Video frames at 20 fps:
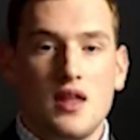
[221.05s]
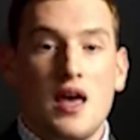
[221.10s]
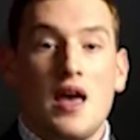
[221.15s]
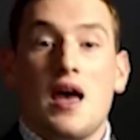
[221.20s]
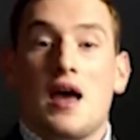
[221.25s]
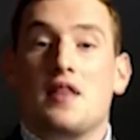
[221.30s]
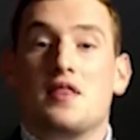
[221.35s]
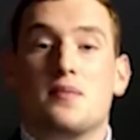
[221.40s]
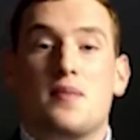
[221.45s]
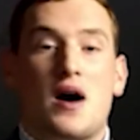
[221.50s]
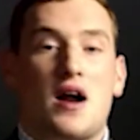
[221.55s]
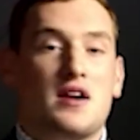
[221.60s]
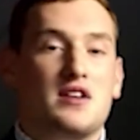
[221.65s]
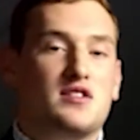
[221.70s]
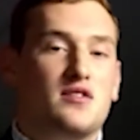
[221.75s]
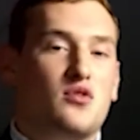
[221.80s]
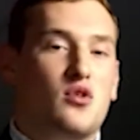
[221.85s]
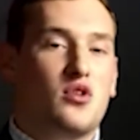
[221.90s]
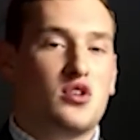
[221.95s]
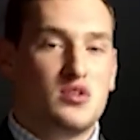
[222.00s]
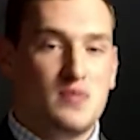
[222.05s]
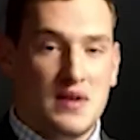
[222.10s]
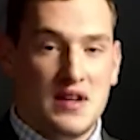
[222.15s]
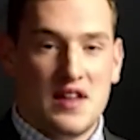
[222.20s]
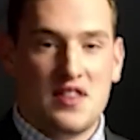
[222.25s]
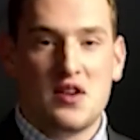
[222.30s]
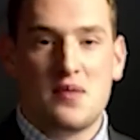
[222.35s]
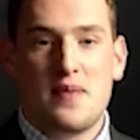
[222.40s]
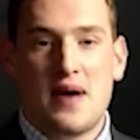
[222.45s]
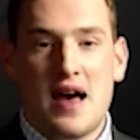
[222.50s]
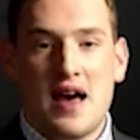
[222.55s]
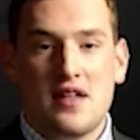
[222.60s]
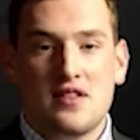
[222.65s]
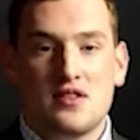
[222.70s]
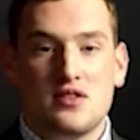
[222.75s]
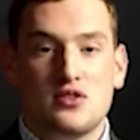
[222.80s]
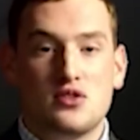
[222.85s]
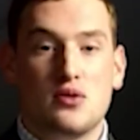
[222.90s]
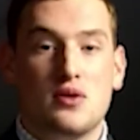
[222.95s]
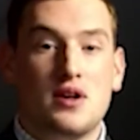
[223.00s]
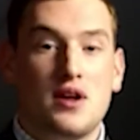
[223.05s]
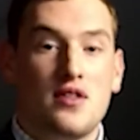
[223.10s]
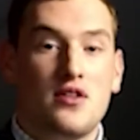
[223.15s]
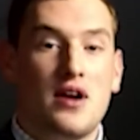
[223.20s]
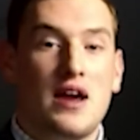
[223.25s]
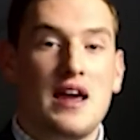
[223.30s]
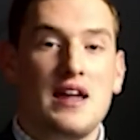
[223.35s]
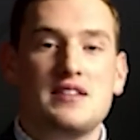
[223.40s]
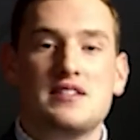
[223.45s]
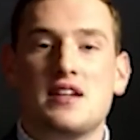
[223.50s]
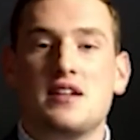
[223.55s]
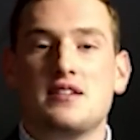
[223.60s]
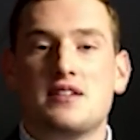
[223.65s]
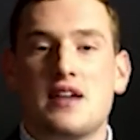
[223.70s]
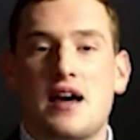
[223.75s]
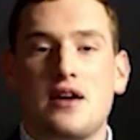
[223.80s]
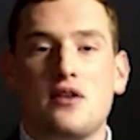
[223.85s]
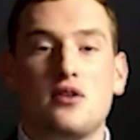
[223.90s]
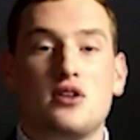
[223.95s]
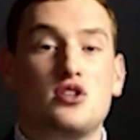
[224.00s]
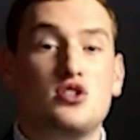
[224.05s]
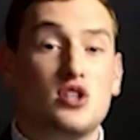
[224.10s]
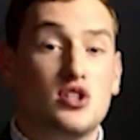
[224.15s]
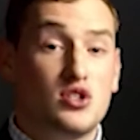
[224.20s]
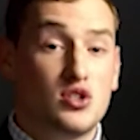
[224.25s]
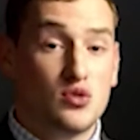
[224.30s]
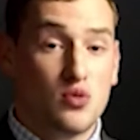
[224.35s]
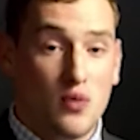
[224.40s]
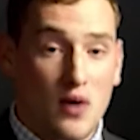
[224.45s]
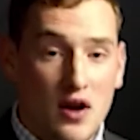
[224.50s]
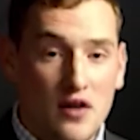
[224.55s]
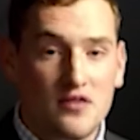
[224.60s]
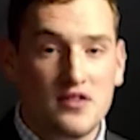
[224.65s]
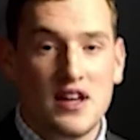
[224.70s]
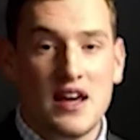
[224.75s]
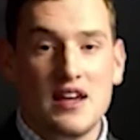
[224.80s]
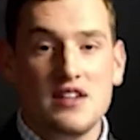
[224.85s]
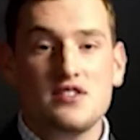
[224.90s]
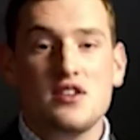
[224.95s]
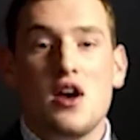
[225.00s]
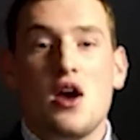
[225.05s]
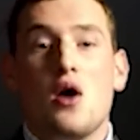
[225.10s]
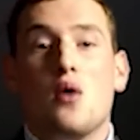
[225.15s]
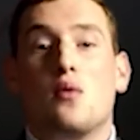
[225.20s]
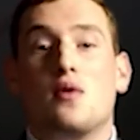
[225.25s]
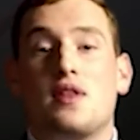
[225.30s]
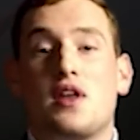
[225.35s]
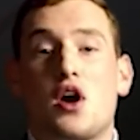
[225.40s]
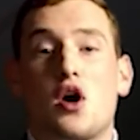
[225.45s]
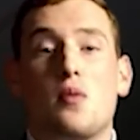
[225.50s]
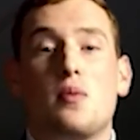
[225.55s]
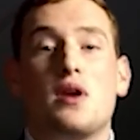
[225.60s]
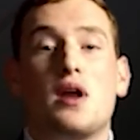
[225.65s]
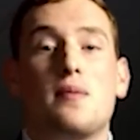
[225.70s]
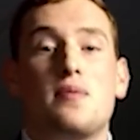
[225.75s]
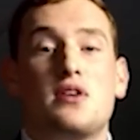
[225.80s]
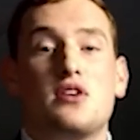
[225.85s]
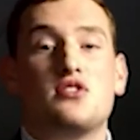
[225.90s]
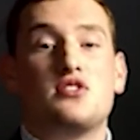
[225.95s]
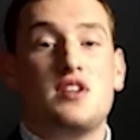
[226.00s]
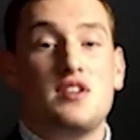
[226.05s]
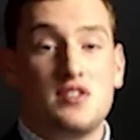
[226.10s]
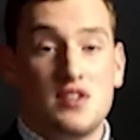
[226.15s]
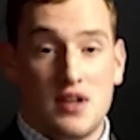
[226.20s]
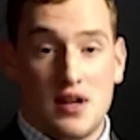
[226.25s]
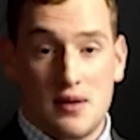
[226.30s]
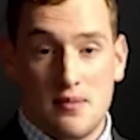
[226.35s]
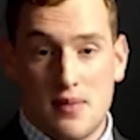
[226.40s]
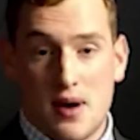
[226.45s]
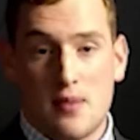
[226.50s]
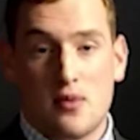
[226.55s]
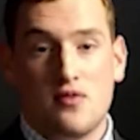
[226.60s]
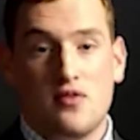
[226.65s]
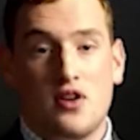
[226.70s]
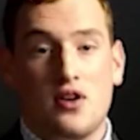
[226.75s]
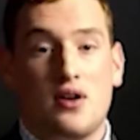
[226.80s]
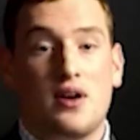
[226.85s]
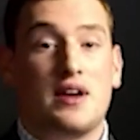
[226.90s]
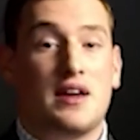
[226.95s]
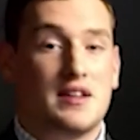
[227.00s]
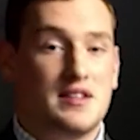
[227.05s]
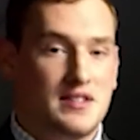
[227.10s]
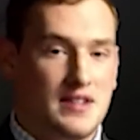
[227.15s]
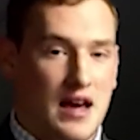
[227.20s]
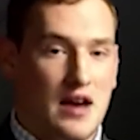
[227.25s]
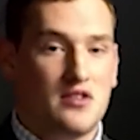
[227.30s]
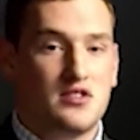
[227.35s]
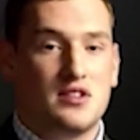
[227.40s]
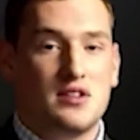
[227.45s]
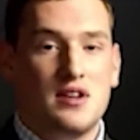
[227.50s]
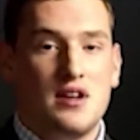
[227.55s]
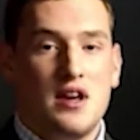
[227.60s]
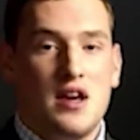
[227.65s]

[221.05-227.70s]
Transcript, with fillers: And the Bonnies, of course, begin their path to another A-10 title in just 12 days when they open up their season in Bubbleville against Housing.